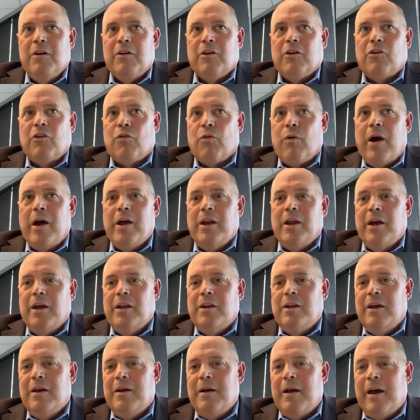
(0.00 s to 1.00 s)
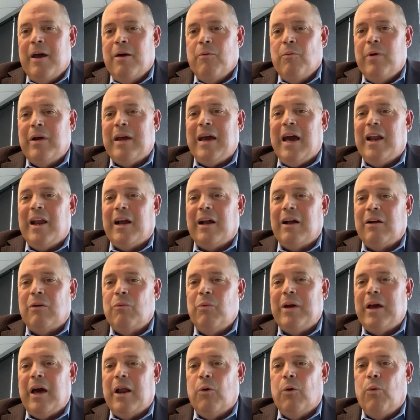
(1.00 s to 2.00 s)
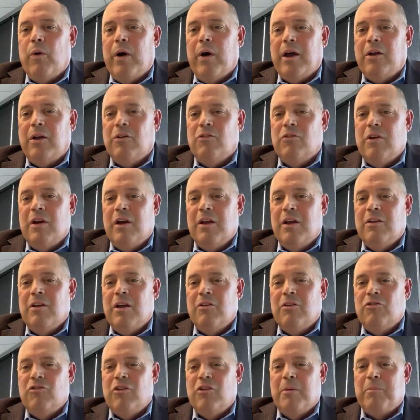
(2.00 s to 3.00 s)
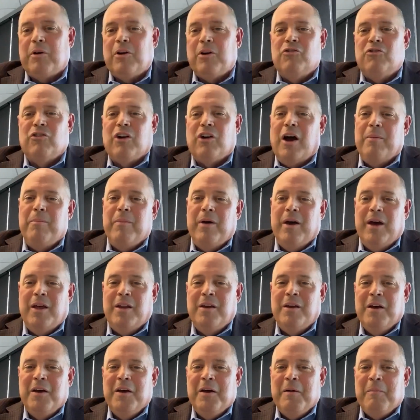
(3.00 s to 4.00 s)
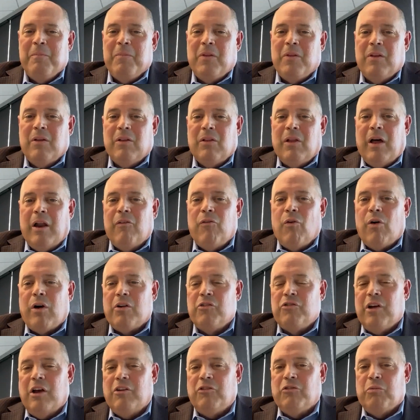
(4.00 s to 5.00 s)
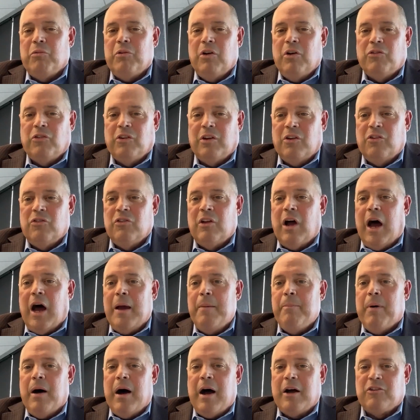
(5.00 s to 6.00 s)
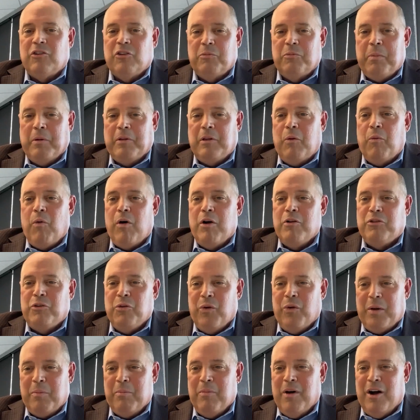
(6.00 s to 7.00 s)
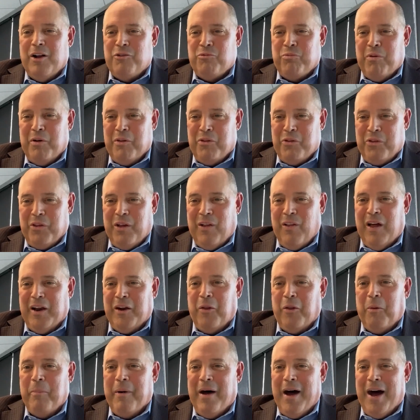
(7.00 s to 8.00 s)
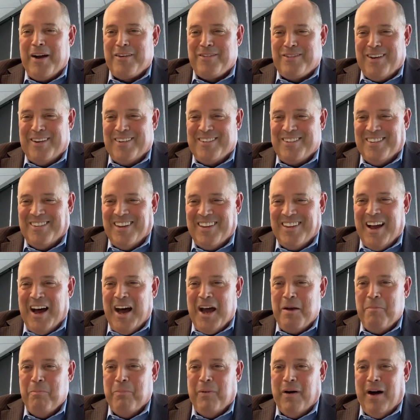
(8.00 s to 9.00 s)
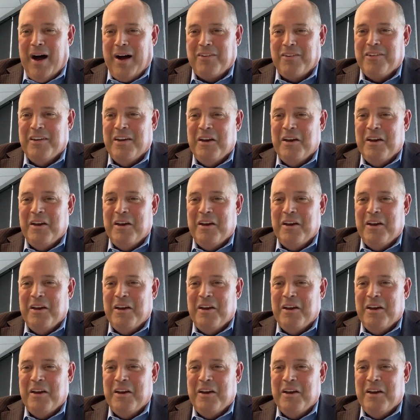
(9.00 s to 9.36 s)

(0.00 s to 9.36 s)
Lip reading: created, and we got to wait, and Jim could chime in. A lot of organizations were using these 9 boxes, but they weren't doing much with a lot of the boxes in the 9 box.